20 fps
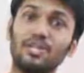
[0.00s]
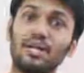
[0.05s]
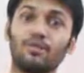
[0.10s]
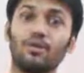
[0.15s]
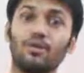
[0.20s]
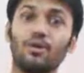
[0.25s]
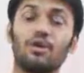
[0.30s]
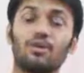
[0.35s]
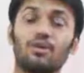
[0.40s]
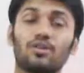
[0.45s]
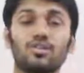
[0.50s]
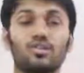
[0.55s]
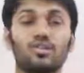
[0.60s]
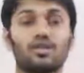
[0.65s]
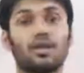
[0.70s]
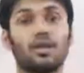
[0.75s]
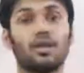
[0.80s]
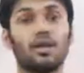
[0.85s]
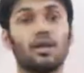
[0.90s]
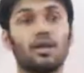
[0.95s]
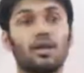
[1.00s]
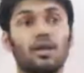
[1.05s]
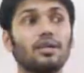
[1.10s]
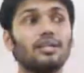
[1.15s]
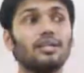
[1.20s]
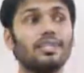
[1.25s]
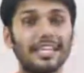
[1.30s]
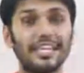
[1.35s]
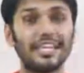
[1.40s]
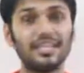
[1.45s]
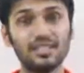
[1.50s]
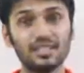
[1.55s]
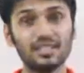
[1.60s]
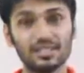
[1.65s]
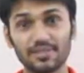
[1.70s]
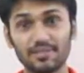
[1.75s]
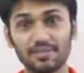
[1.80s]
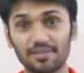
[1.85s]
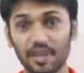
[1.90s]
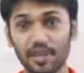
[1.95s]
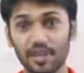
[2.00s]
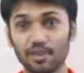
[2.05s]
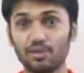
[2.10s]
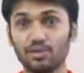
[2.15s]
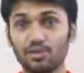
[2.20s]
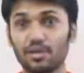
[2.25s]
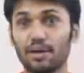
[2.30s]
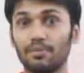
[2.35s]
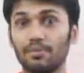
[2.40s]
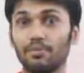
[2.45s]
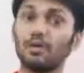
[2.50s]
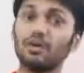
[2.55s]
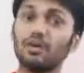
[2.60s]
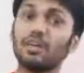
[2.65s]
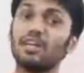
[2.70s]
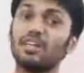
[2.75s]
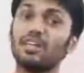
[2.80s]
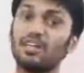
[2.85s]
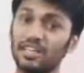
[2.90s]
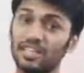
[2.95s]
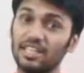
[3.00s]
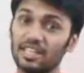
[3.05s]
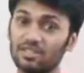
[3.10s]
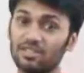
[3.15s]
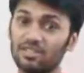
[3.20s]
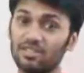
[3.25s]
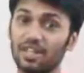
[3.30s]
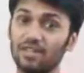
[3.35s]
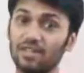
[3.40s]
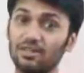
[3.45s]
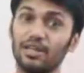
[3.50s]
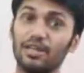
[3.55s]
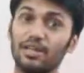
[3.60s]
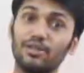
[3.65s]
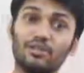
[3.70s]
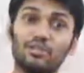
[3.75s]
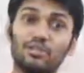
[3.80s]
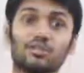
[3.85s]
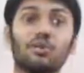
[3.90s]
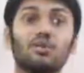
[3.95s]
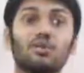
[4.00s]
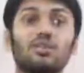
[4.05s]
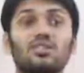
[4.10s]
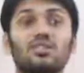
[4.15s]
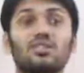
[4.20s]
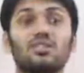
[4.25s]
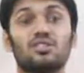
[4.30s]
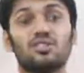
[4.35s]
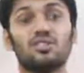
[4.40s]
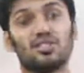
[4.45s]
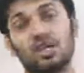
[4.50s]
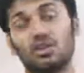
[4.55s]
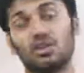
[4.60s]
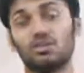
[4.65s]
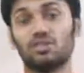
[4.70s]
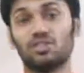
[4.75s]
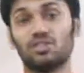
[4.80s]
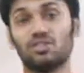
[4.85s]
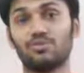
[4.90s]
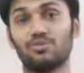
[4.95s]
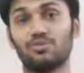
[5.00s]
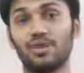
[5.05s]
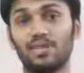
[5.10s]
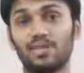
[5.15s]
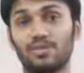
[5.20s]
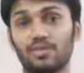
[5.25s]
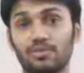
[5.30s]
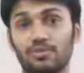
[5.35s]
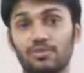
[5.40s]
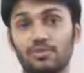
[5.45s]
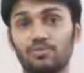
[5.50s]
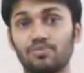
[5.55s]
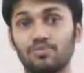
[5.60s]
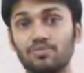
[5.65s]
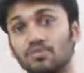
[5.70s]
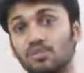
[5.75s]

we have got tens value, we have got hundreds value, and we have got thousands value.